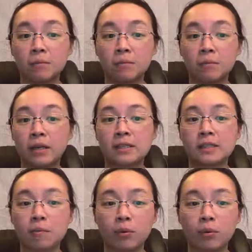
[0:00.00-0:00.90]
But at
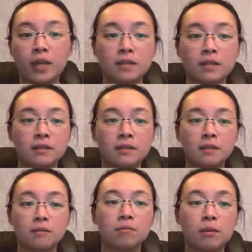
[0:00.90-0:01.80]
some point,
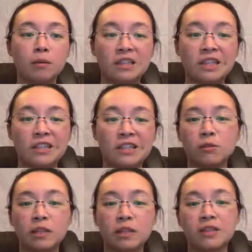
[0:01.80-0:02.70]
maybe these two
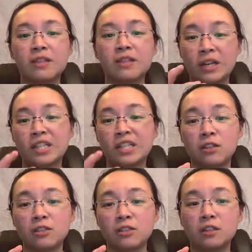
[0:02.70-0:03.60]
lipids that are
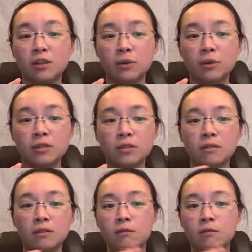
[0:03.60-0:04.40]
attached to those